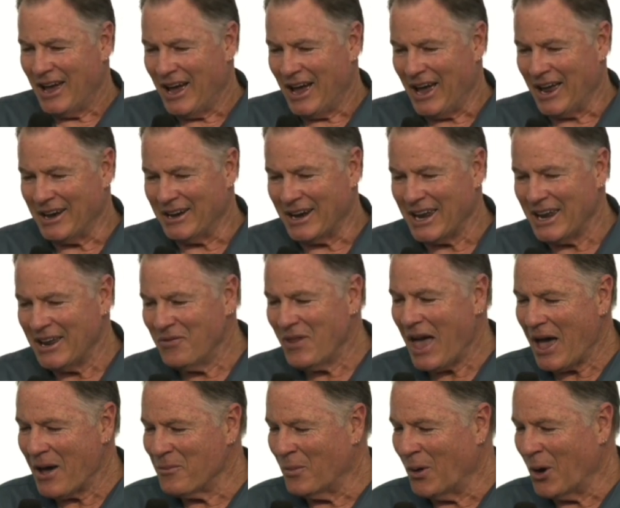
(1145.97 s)
And in
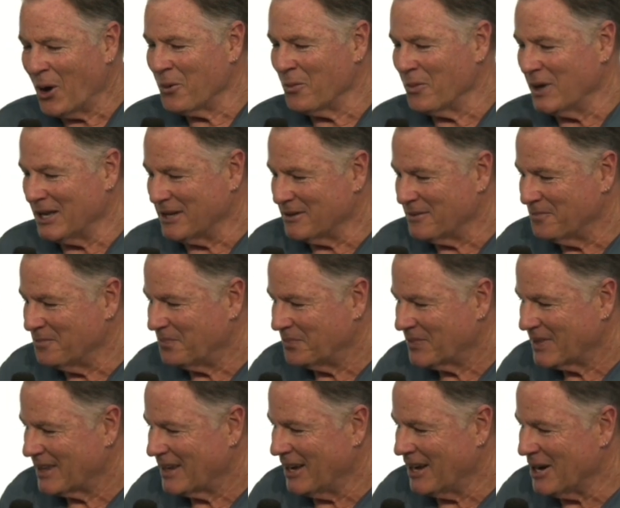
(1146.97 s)
that moment,
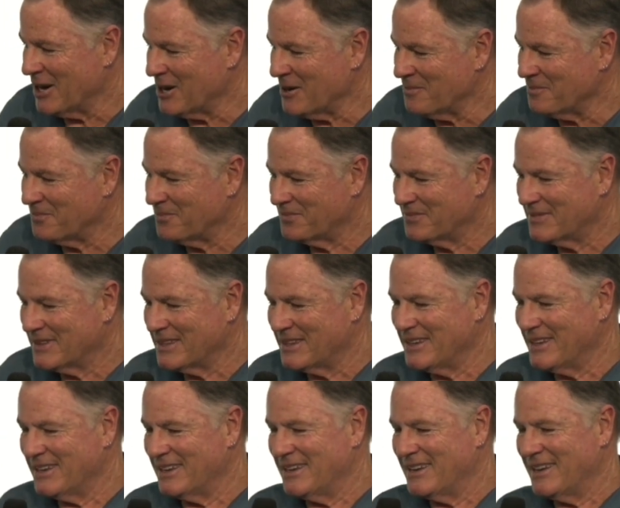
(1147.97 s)
um,
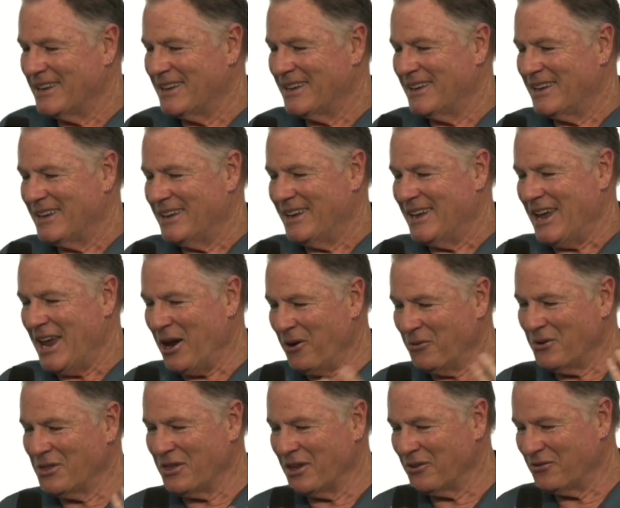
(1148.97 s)

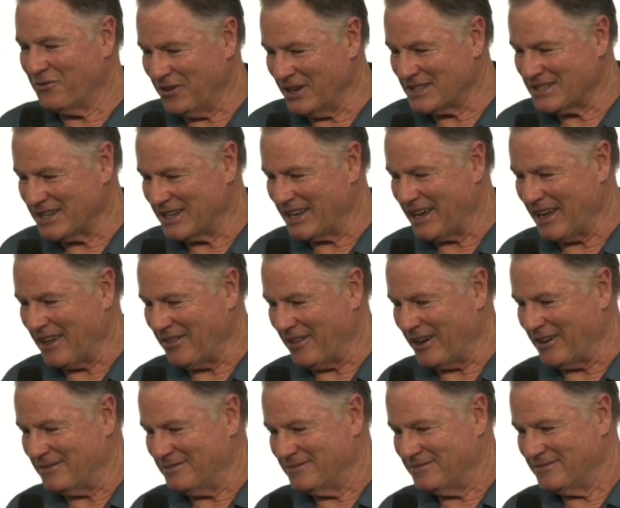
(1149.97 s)
everything fit together.